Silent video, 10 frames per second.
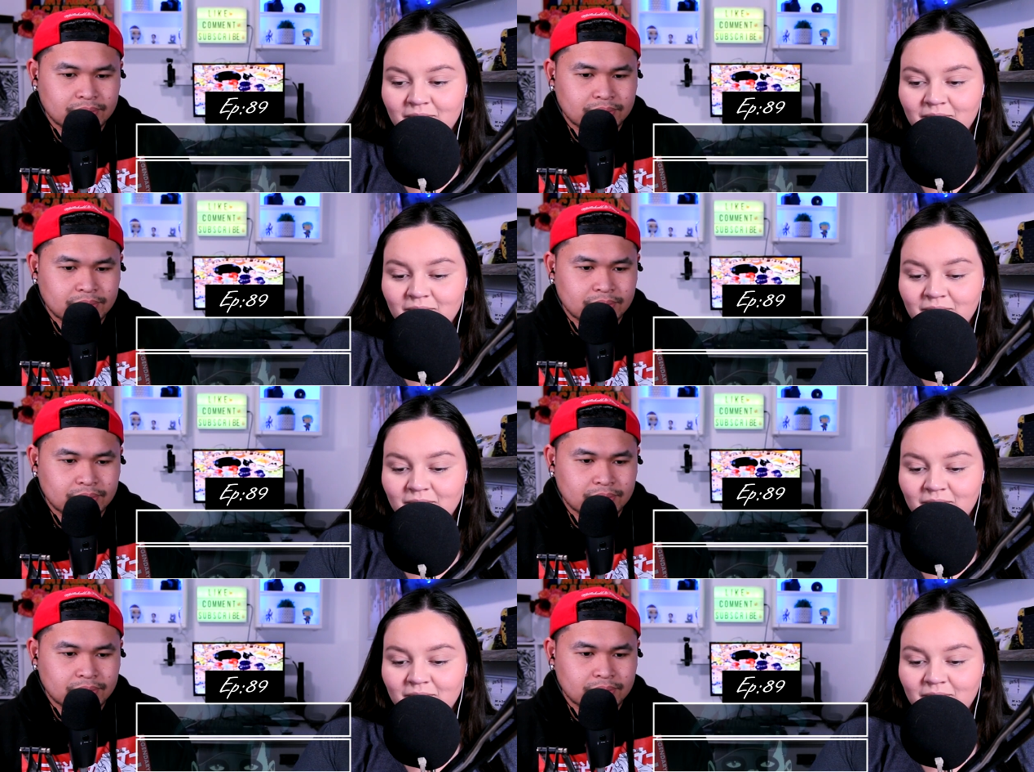
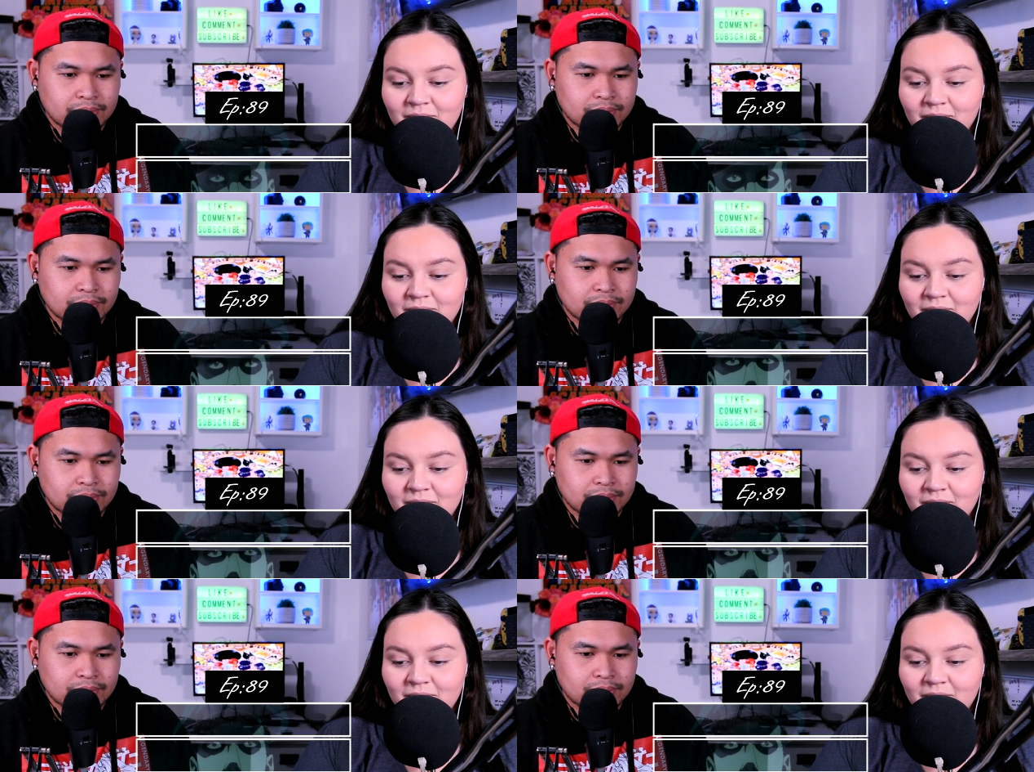
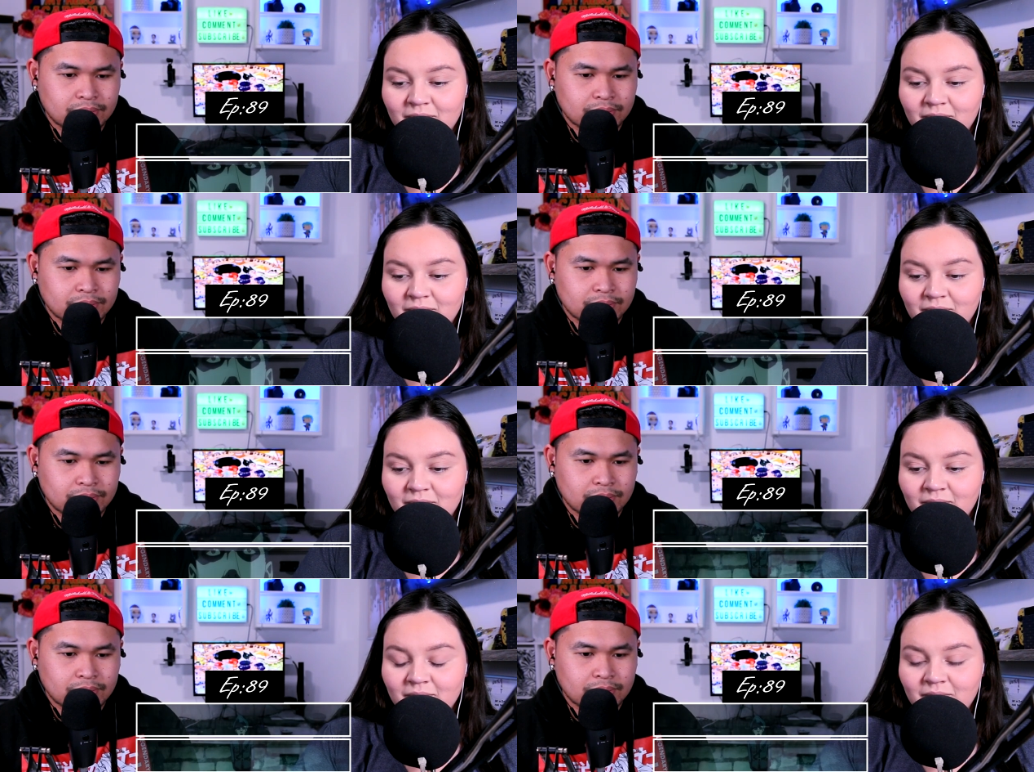
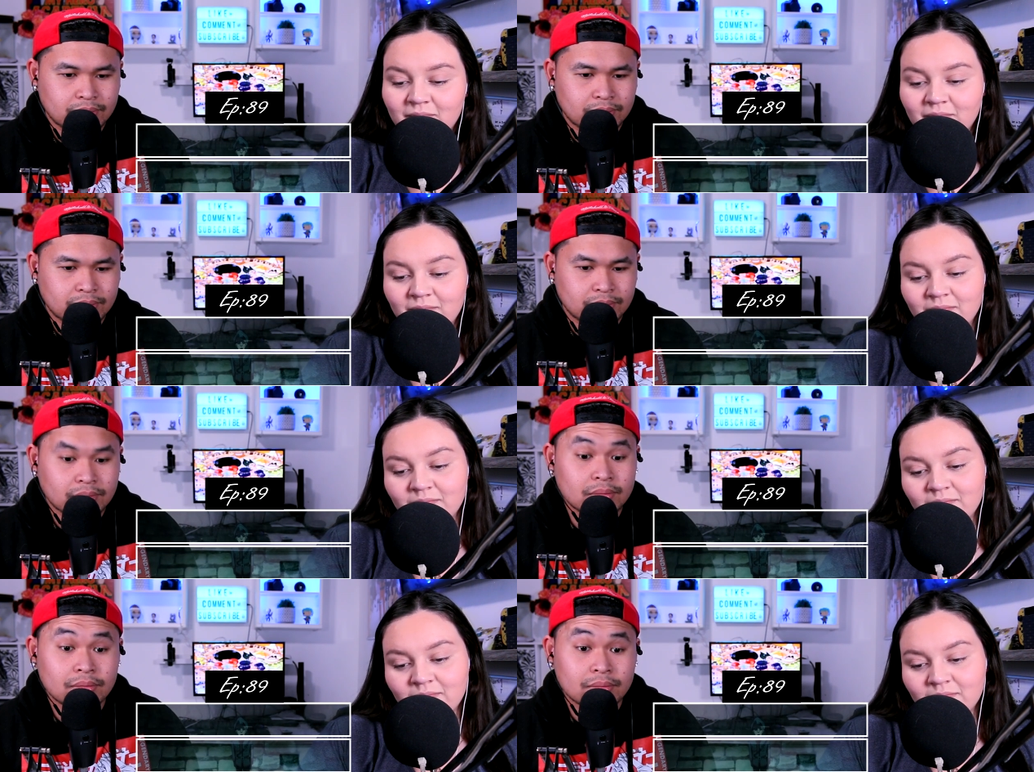
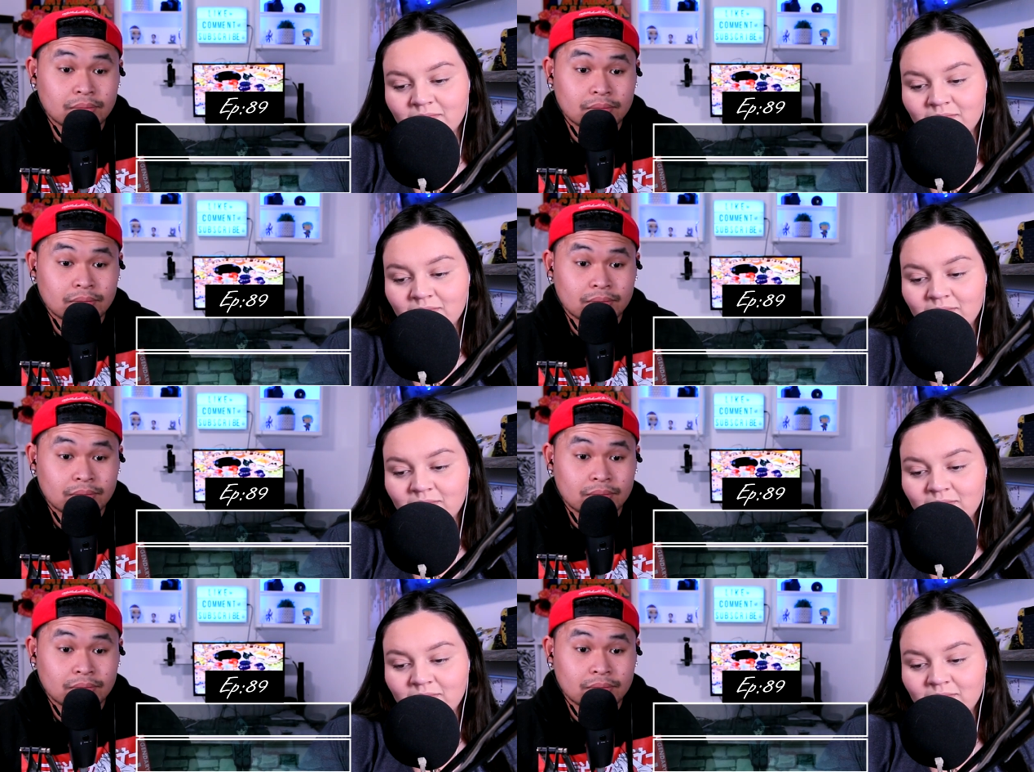(silence)